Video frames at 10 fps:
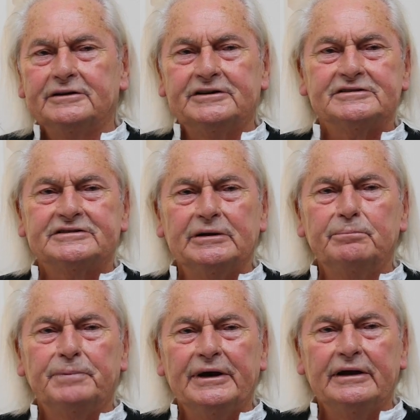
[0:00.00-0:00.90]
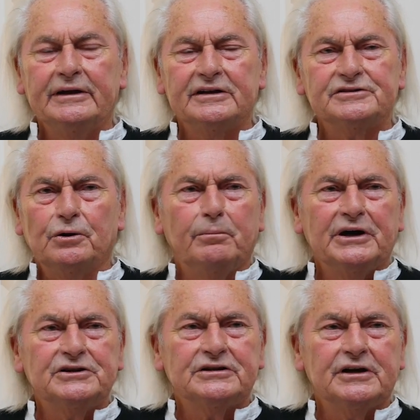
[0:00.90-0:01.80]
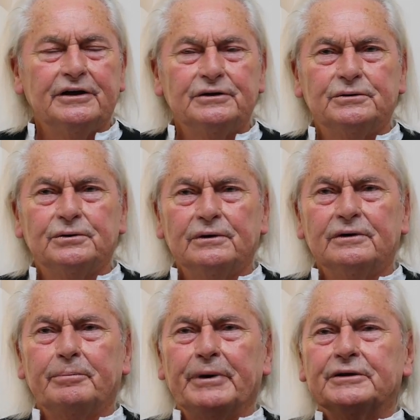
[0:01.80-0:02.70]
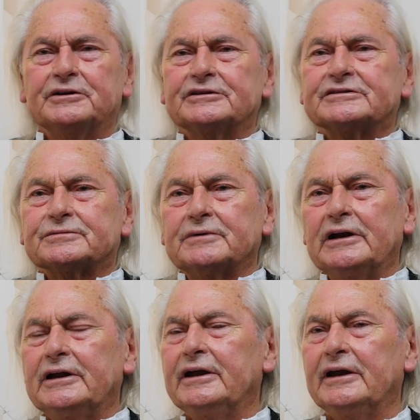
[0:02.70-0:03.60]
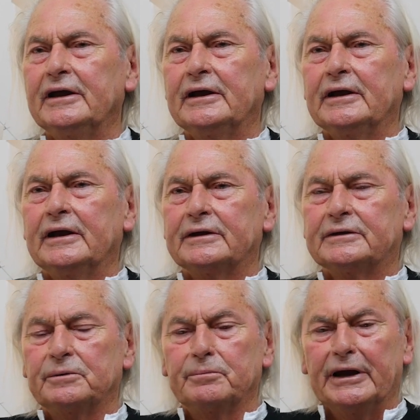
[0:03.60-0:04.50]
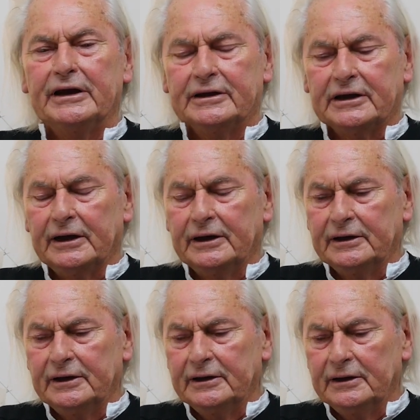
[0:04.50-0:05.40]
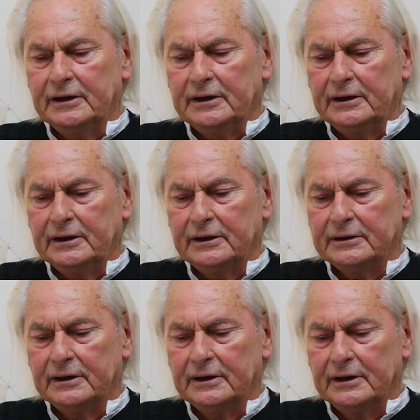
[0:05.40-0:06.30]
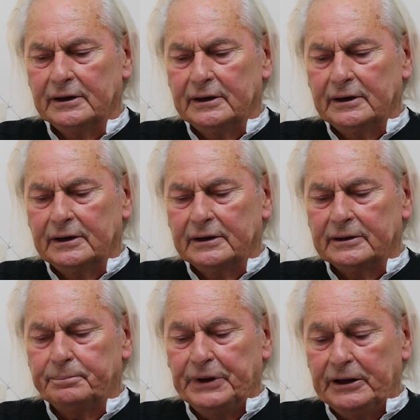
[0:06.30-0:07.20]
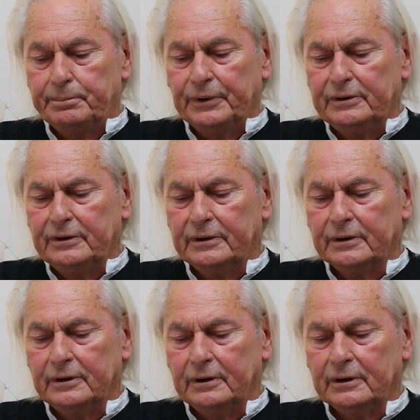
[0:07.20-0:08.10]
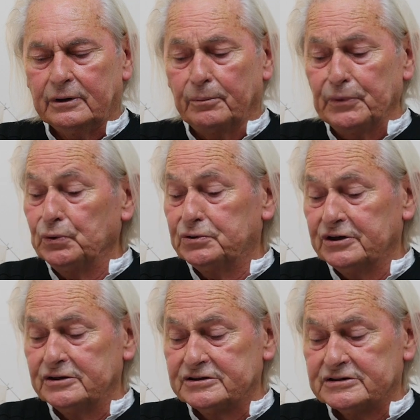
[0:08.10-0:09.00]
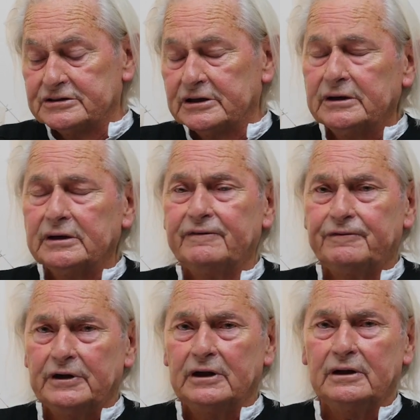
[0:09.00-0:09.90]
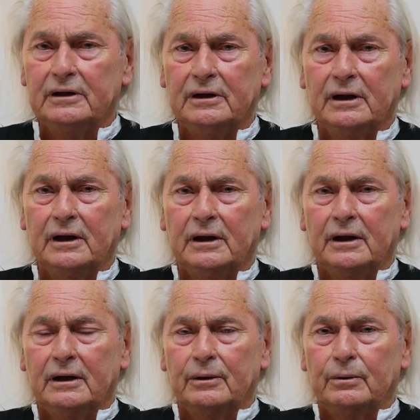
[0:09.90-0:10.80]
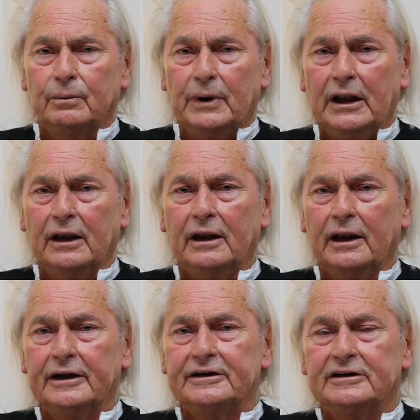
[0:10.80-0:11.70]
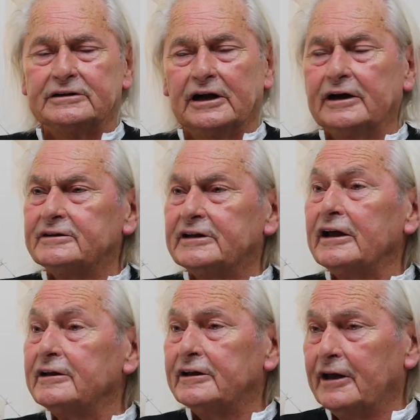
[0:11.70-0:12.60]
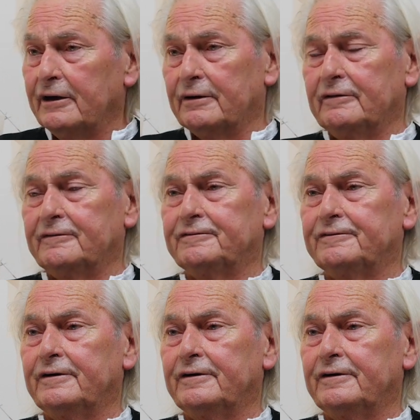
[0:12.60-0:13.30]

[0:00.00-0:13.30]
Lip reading: just simply, there's so much to talk about. It's really to make the people, the commuters, feel well and taken care of.